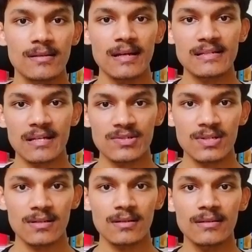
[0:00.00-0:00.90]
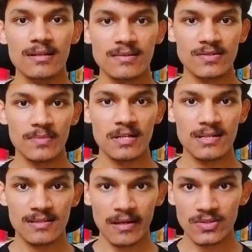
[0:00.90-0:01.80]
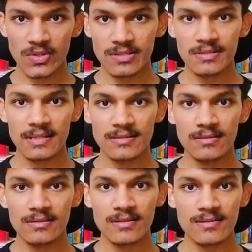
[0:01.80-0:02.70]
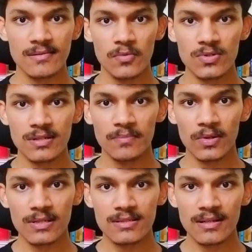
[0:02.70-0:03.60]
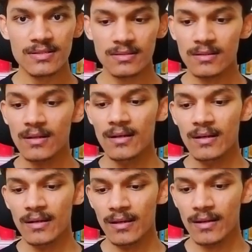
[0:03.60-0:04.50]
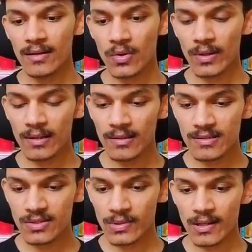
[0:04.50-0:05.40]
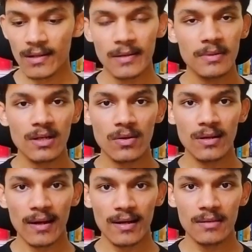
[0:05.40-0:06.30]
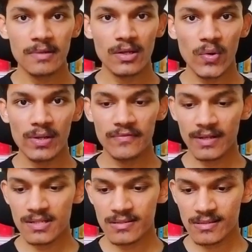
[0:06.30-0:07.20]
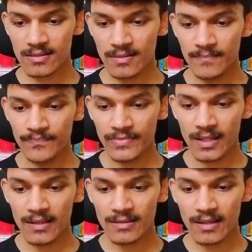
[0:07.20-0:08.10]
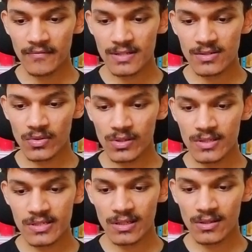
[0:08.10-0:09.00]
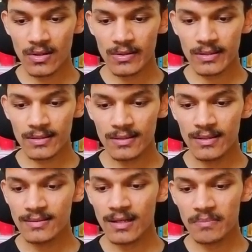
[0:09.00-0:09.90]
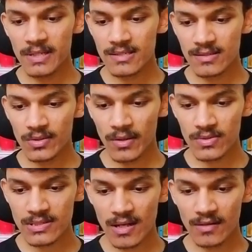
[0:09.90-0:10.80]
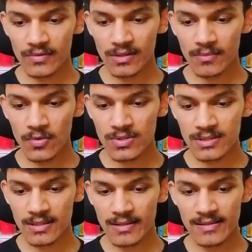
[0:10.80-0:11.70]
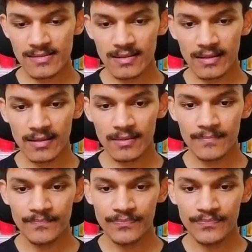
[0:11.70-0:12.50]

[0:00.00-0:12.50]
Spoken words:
Next section in the resume is education section. This is the most important section. Here you can list your academic qualifications in the reverse chronological order. That means you have to start with your most recent degree.